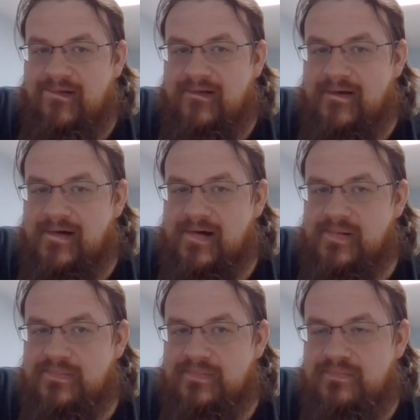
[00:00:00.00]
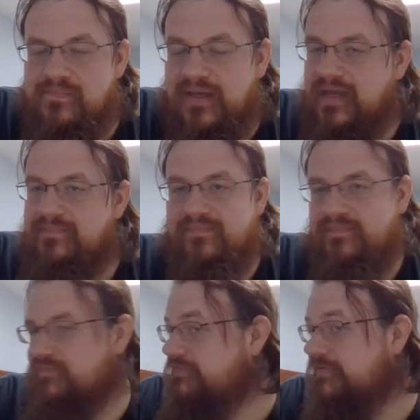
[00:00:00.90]
Um, but yeah,
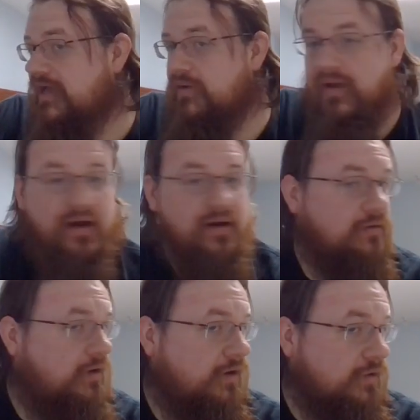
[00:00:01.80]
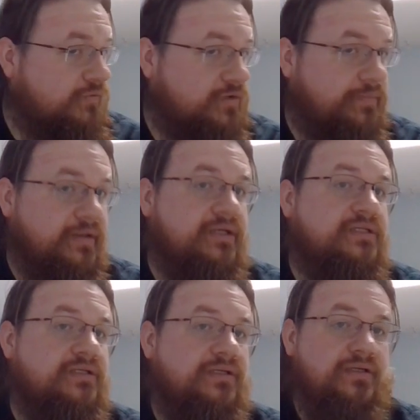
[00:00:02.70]
flyaway hair all over the
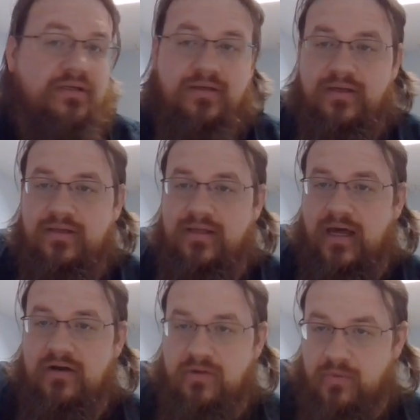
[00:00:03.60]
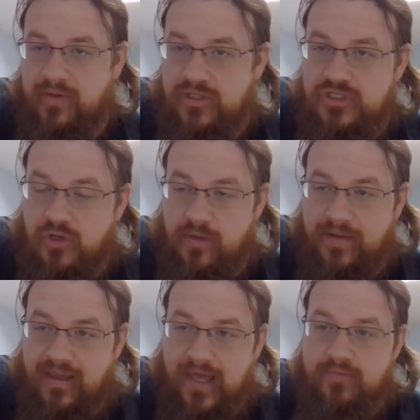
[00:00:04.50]
place. I don't know how well it's shown up
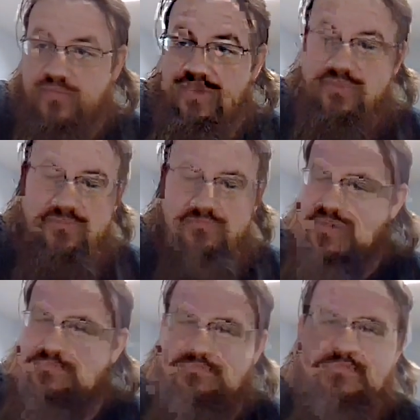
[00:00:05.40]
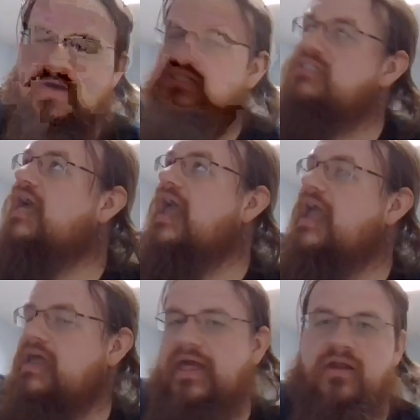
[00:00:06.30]
on camera, but I, it, it bugs the
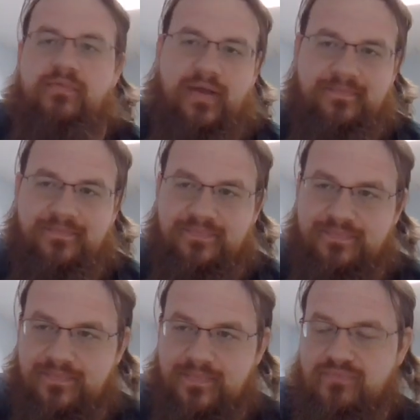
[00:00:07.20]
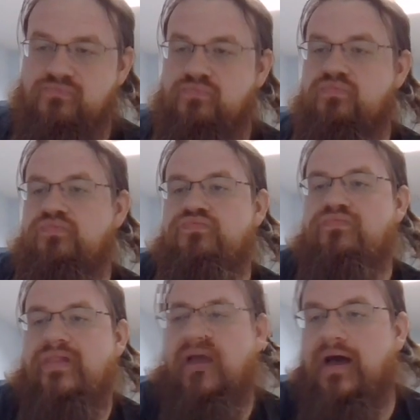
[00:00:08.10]
hell out of me.
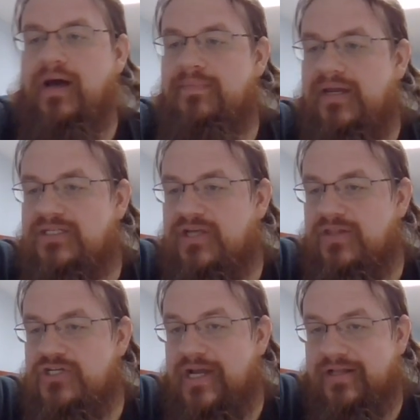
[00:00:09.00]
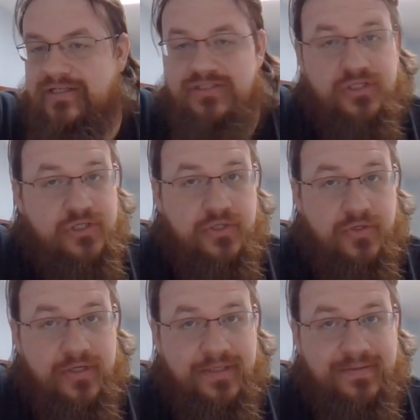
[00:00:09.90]
Um, and it's on the checklist.
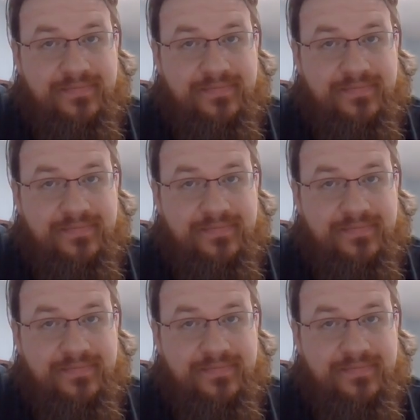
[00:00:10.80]
Good.